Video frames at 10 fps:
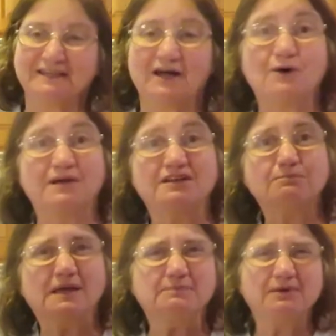Oh, and the
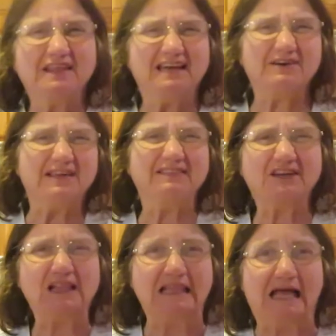people that are in
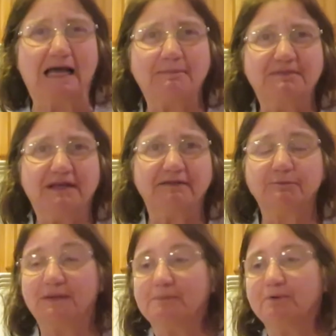the collab, the
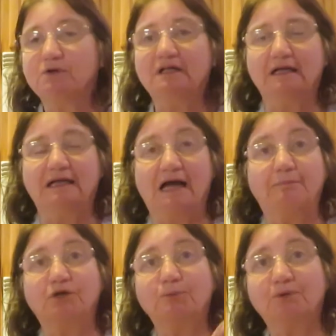other people,
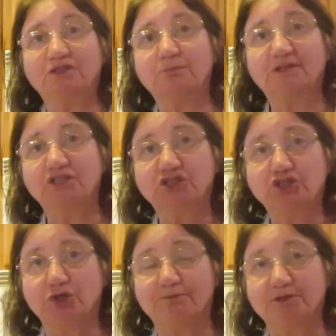I'm going to put them in the
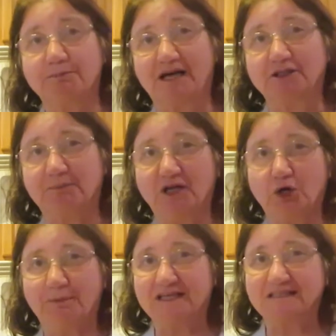description box
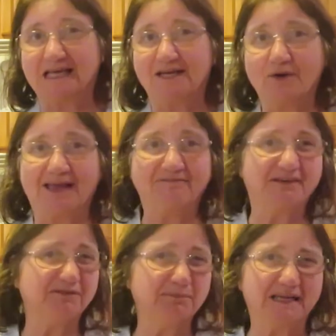below because I don't have
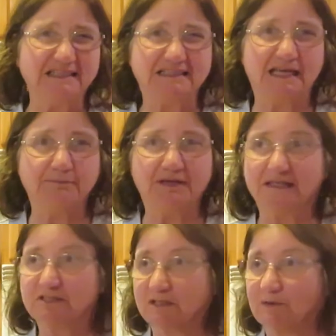everybody's name
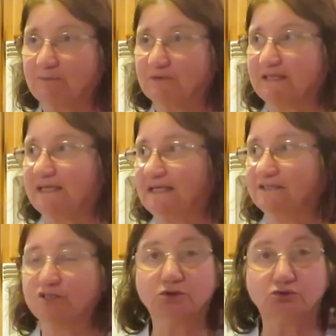yet, so I really
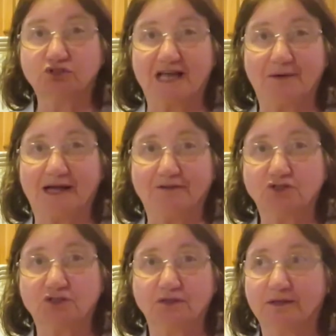can't do shout
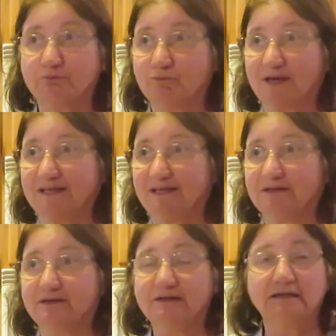outs to them right
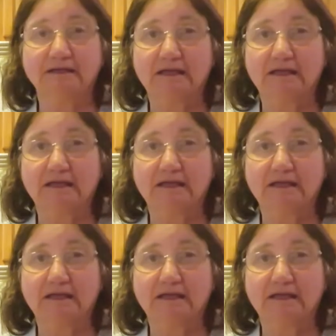here.